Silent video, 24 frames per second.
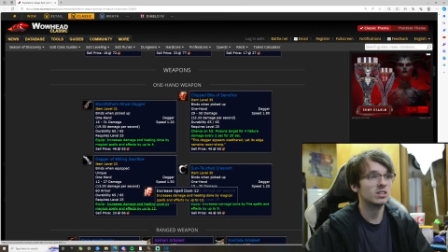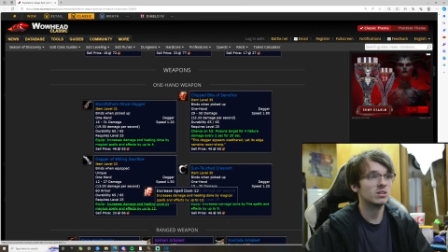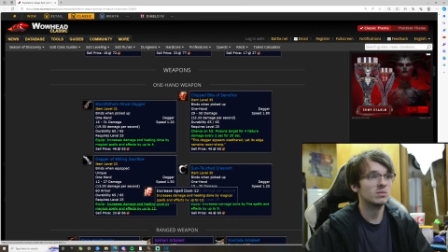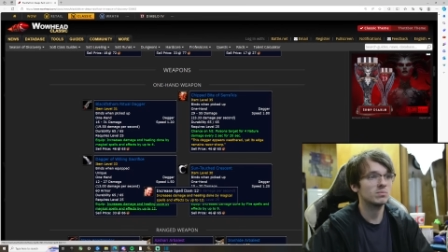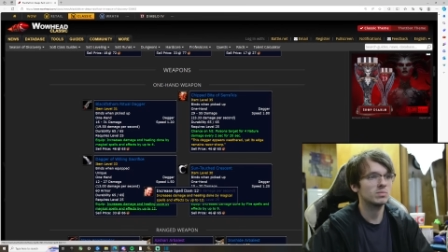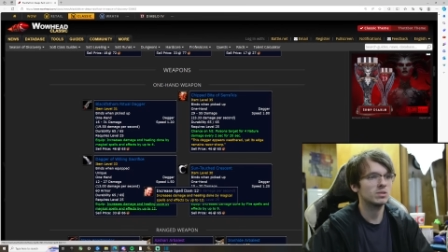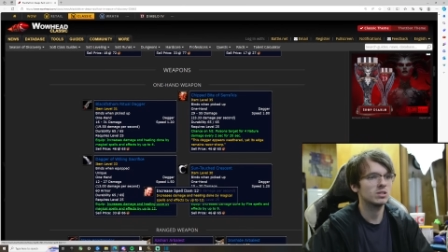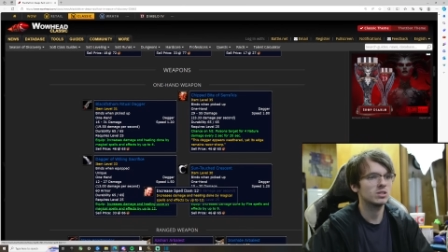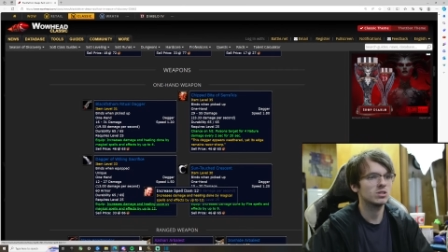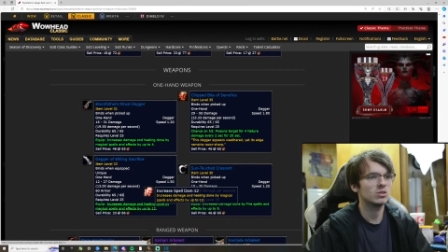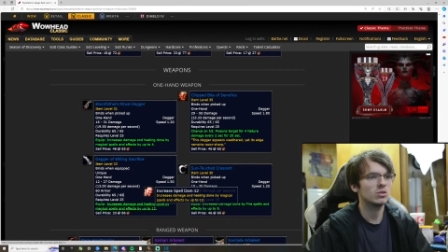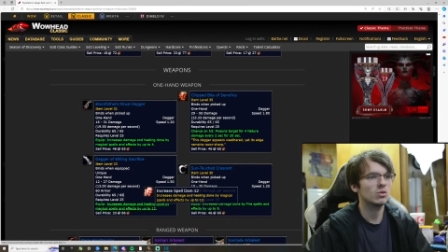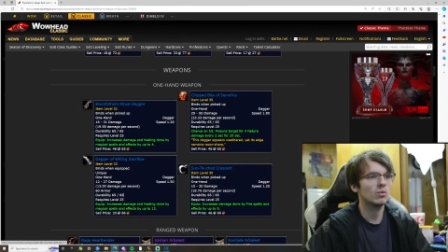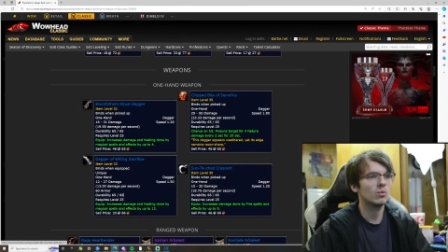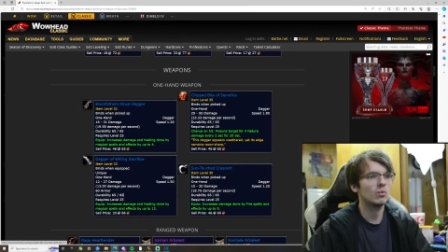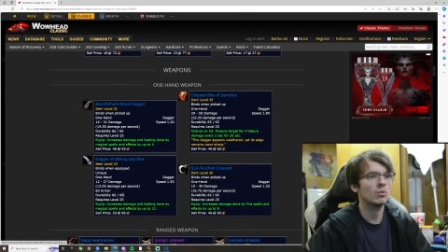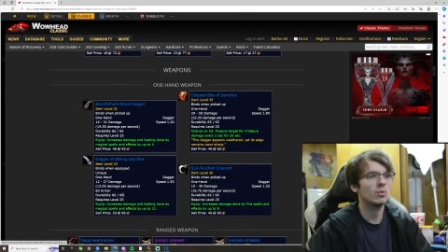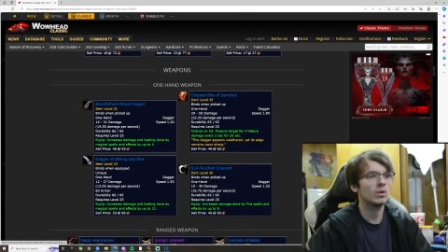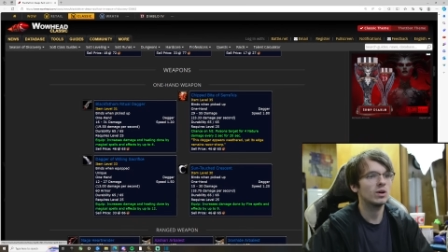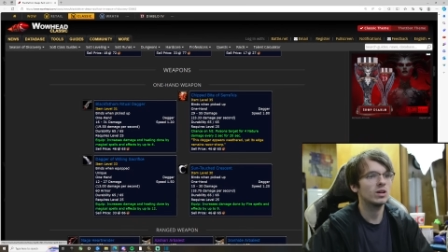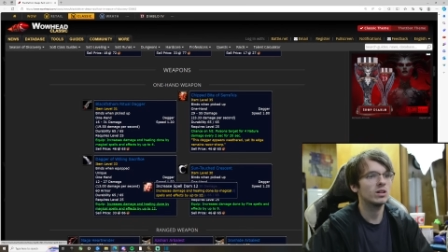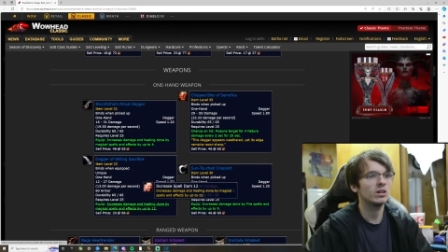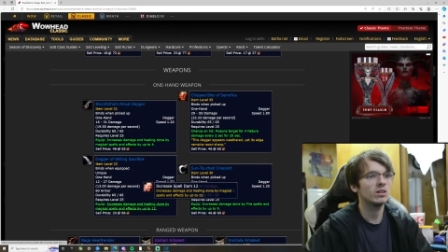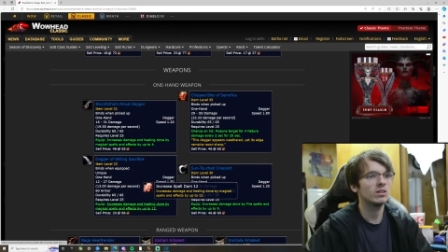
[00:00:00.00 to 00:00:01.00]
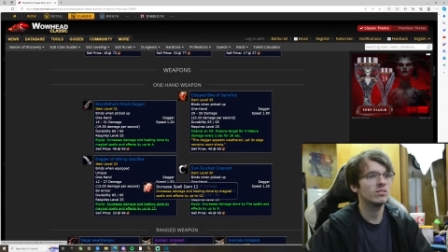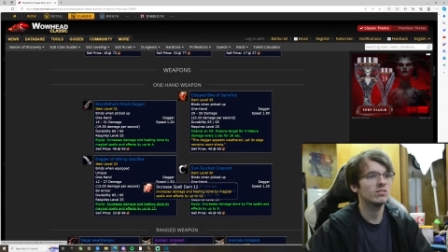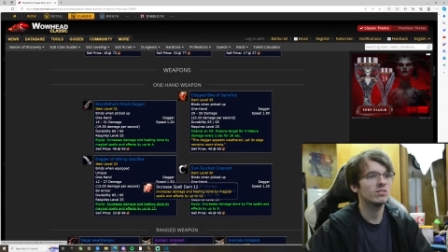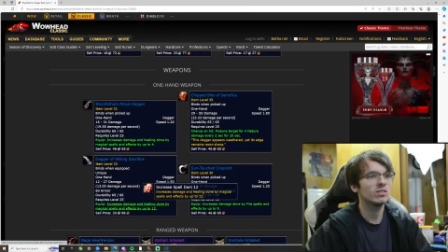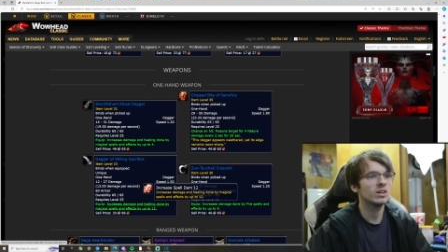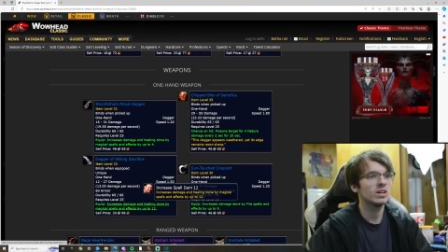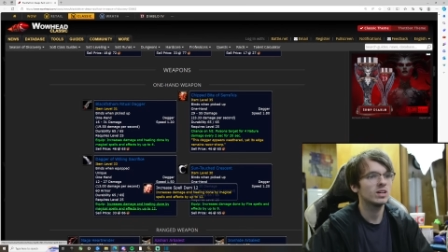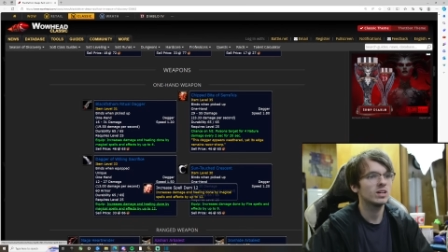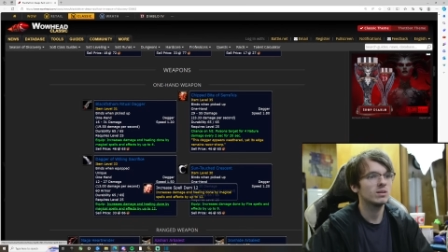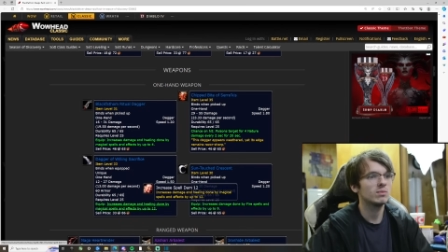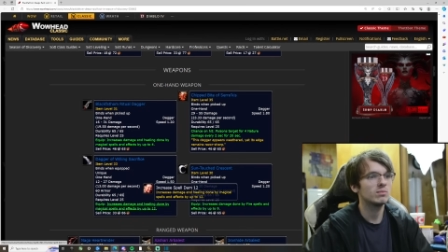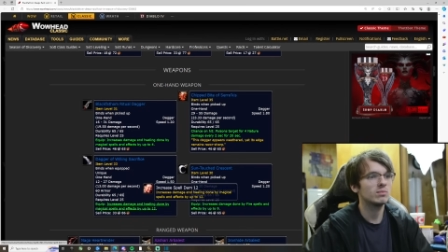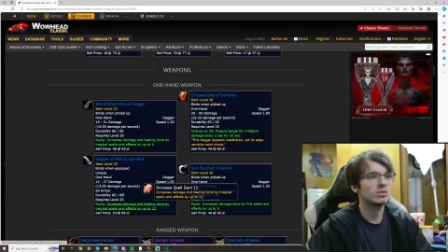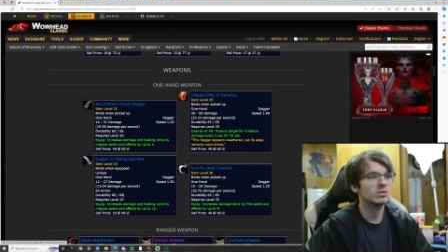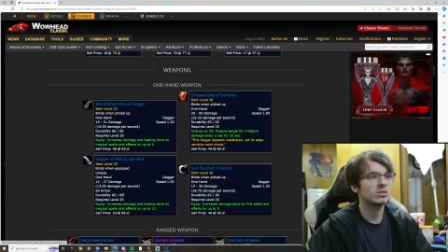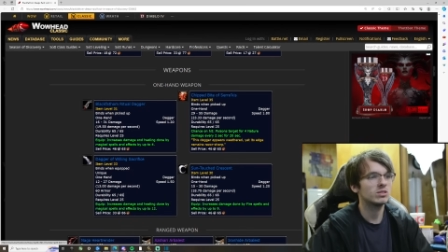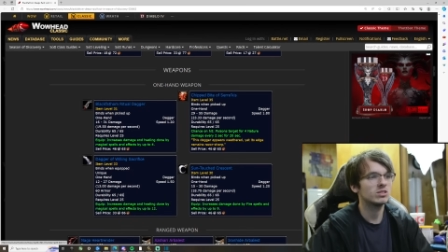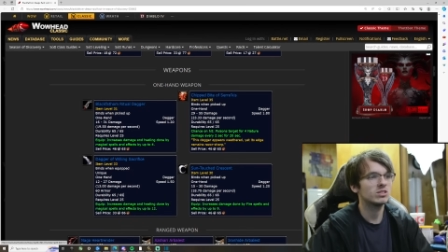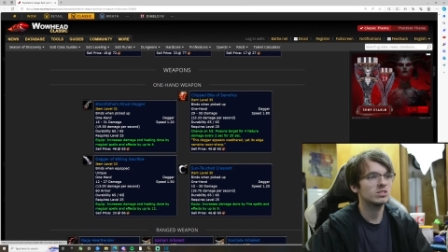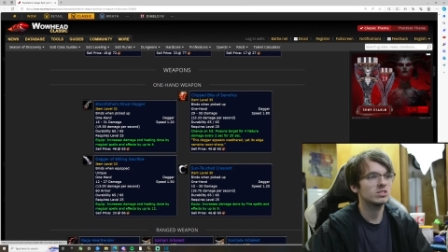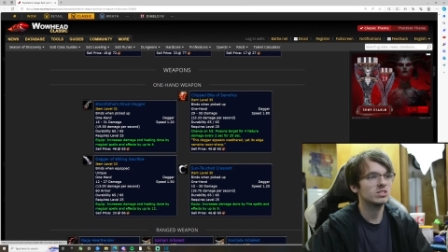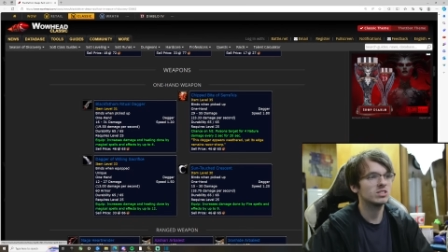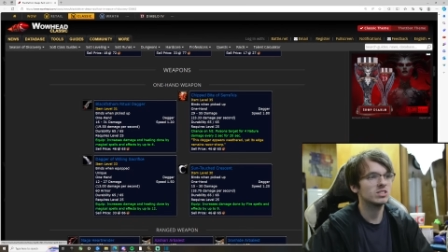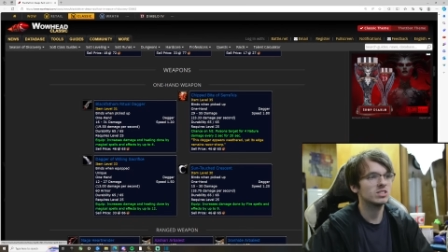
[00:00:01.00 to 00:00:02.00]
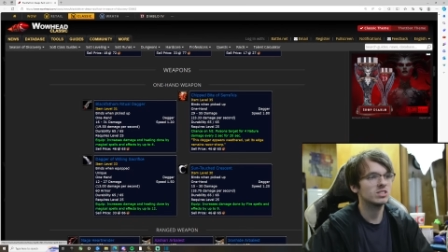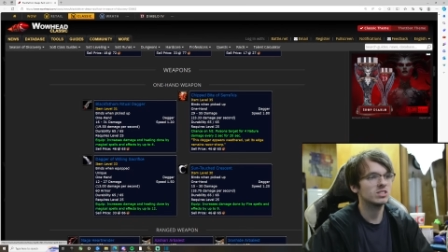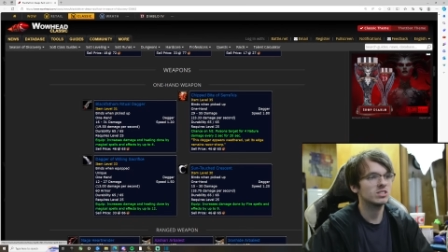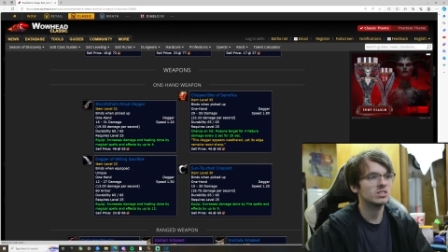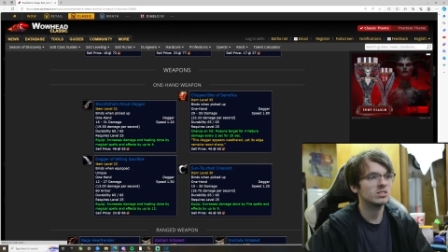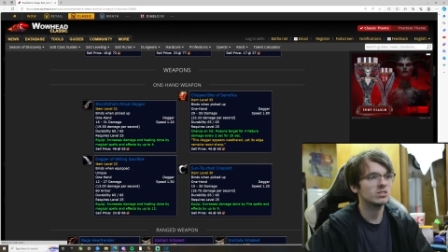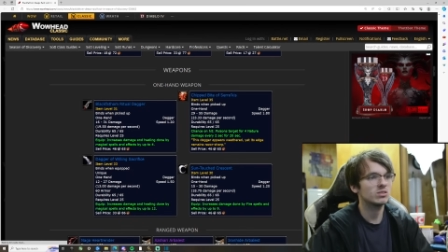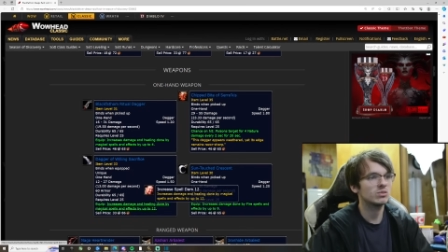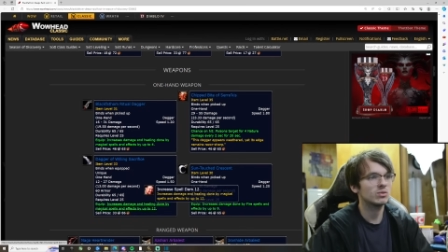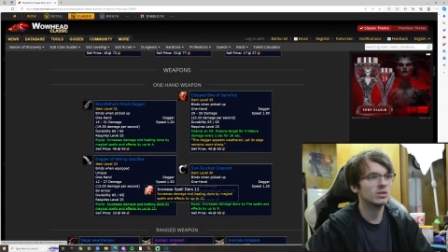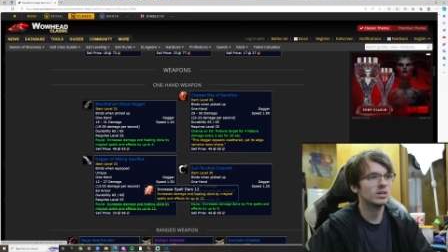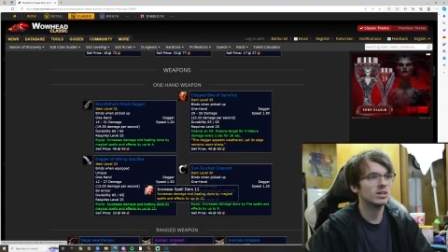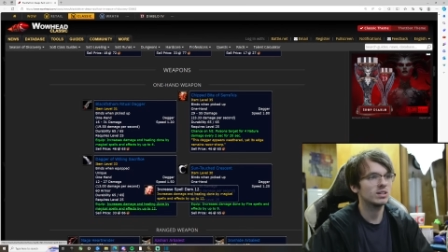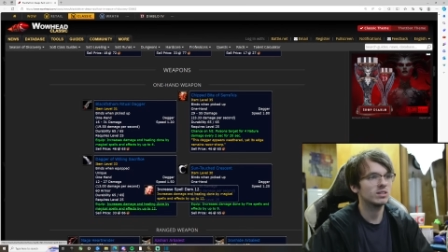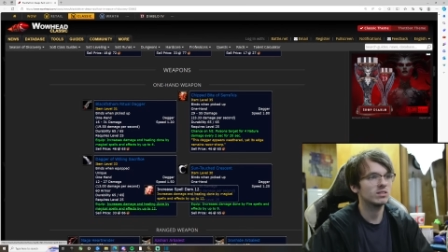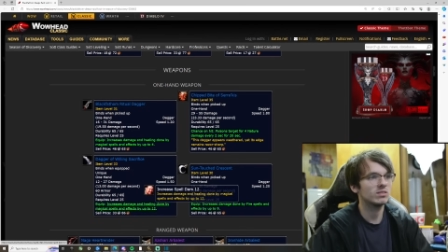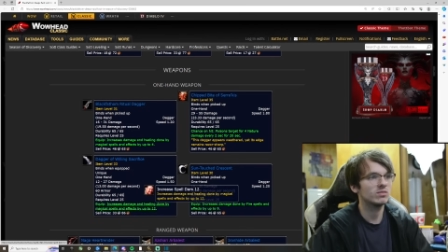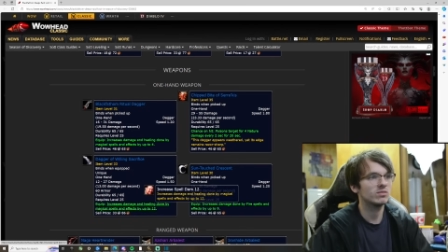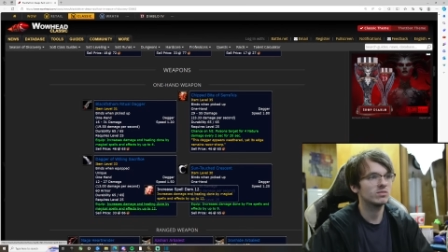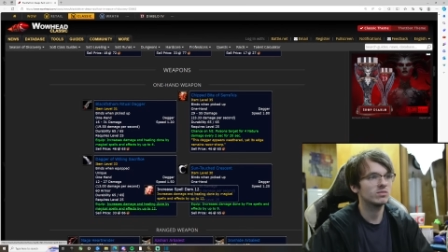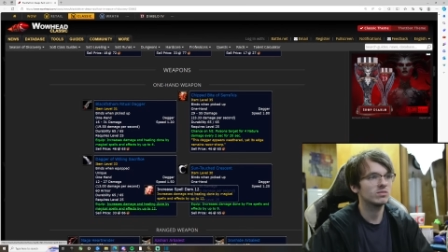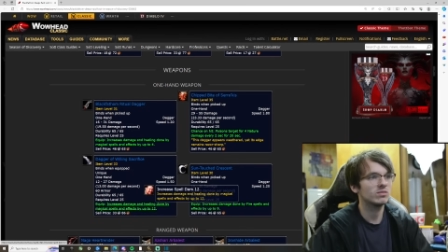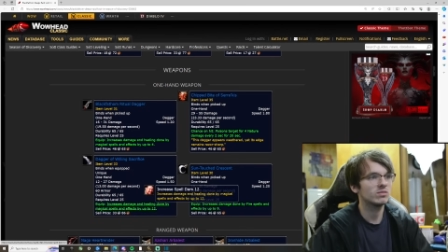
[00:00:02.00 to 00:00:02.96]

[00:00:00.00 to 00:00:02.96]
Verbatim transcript: up to 12 per 12.